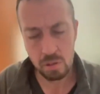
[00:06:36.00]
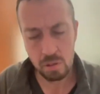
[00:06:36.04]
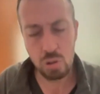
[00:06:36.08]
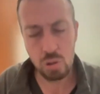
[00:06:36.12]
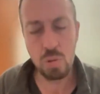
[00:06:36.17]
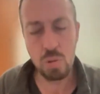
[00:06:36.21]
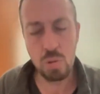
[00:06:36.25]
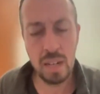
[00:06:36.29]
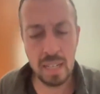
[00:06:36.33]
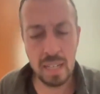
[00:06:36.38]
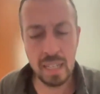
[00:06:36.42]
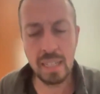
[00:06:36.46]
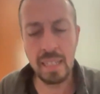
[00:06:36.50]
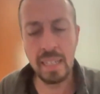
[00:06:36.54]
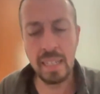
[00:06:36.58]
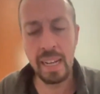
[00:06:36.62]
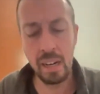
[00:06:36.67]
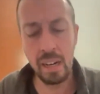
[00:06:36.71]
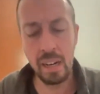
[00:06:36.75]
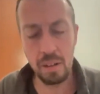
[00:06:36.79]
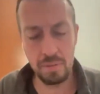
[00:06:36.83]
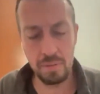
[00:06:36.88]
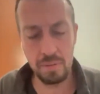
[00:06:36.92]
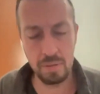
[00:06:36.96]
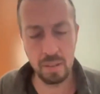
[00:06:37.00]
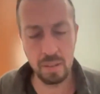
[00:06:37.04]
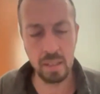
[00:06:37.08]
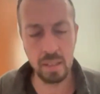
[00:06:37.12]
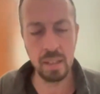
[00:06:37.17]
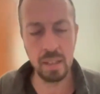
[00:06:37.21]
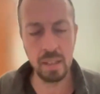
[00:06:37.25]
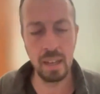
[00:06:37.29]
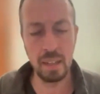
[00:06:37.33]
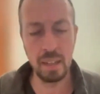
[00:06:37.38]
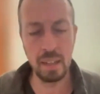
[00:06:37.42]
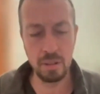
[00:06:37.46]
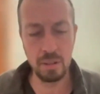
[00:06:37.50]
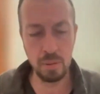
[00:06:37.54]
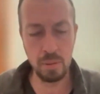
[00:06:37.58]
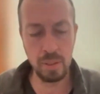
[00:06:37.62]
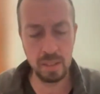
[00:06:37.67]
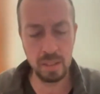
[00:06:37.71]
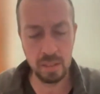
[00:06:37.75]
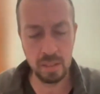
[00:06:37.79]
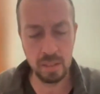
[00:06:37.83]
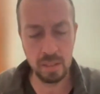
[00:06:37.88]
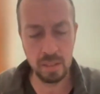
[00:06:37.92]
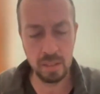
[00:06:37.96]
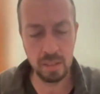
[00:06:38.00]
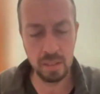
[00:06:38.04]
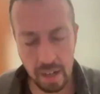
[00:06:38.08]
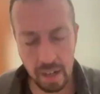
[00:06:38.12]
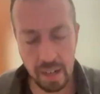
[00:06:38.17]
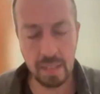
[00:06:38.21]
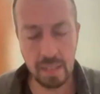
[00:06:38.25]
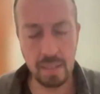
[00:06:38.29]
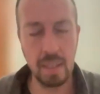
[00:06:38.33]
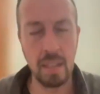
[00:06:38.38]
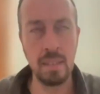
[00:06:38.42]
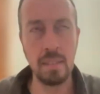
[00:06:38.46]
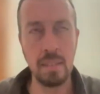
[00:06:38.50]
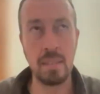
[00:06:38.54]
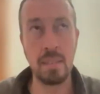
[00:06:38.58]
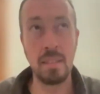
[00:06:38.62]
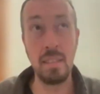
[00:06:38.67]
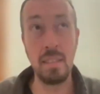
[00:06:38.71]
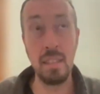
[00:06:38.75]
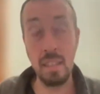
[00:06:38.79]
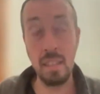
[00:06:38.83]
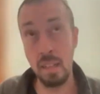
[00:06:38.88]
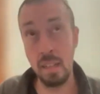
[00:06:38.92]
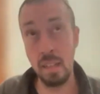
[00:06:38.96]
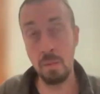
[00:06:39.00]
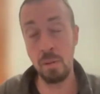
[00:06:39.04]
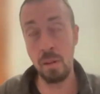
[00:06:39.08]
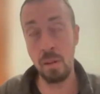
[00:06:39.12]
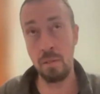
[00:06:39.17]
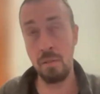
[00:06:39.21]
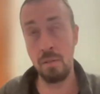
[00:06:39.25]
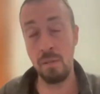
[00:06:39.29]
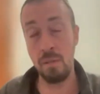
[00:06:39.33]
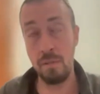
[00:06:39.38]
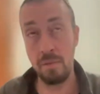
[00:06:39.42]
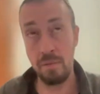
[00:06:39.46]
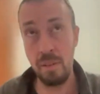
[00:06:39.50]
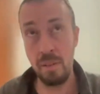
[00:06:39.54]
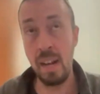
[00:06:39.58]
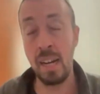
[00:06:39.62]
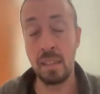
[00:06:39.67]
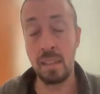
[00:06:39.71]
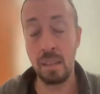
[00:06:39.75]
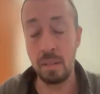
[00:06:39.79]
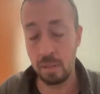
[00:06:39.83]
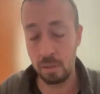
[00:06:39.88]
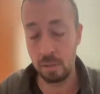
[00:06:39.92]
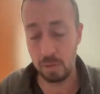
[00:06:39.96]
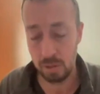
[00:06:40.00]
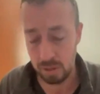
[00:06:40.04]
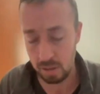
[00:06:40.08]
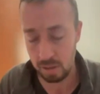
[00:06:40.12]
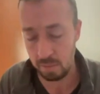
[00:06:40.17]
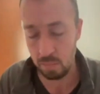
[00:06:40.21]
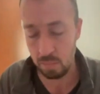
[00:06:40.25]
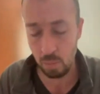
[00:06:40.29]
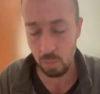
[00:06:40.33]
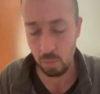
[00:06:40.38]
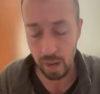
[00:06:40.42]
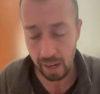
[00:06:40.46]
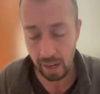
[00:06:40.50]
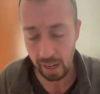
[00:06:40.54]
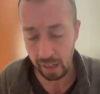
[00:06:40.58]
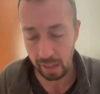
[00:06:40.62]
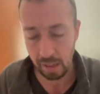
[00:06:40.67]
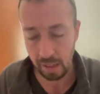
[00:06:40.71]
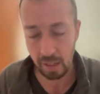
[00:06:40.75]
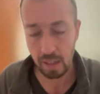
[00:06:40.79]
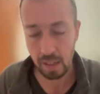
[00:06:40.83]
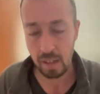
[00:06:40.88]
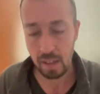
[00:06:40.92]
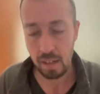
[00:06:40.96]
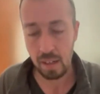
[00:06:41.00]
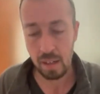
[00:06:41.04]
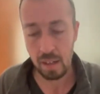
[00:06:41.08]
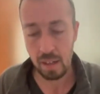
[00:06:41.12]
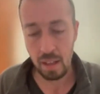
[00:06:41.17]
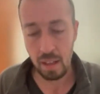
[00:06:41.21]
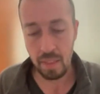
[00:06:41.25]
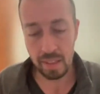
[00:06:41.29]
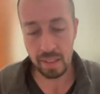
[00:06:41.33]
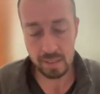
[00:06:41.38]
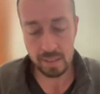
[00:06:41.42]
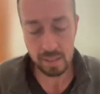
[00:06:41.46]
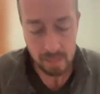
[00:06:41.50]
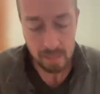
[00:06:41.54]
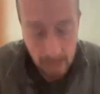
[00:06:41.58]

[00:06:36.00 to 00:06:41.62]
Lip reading: treading carefully and doing this right and seeing whether, in fact, that there's some way that's